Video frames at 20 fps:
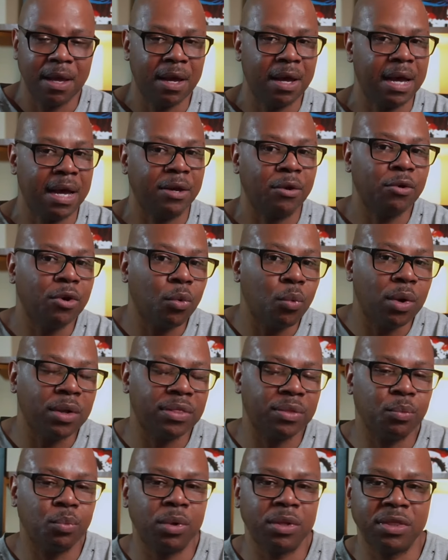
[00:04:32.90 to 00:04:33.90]
I don't know
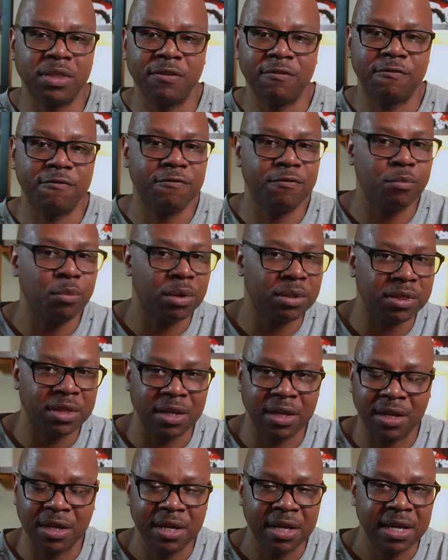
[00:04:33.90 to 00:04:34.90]
what
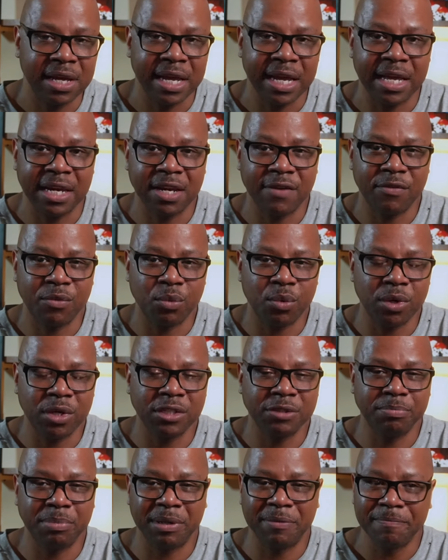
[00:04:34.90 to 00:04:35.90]
the end of it
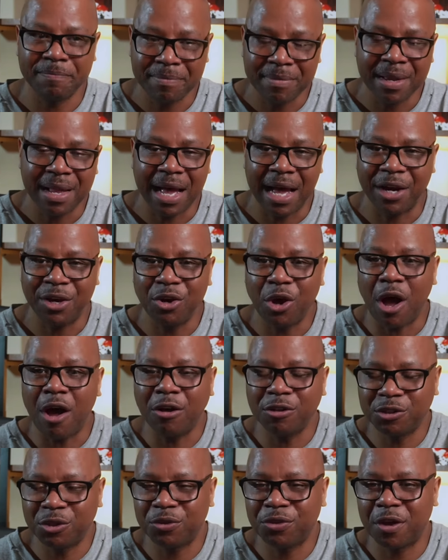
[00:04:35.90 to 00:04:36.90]
was, but I
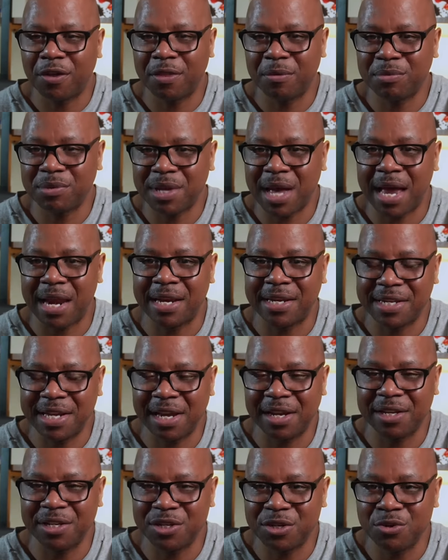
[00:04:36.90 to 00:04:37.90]
also thought that was kind of
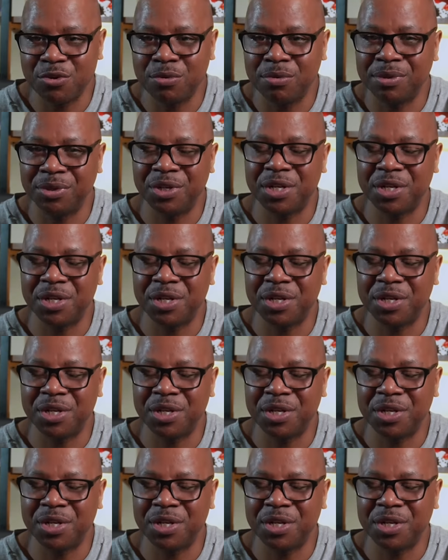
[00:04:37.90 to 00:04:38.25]
telling to